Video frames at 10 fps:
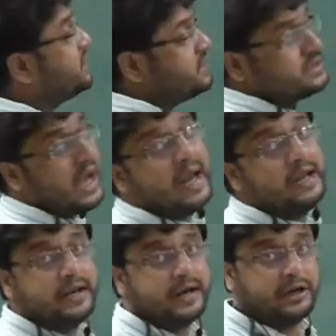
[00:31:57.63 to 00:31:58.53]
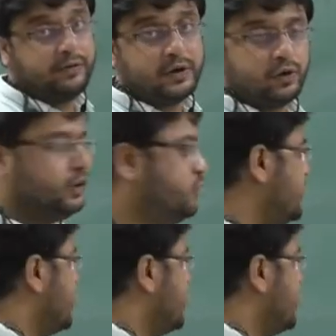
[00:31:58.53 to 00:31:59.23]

This is highly reactive, I told you.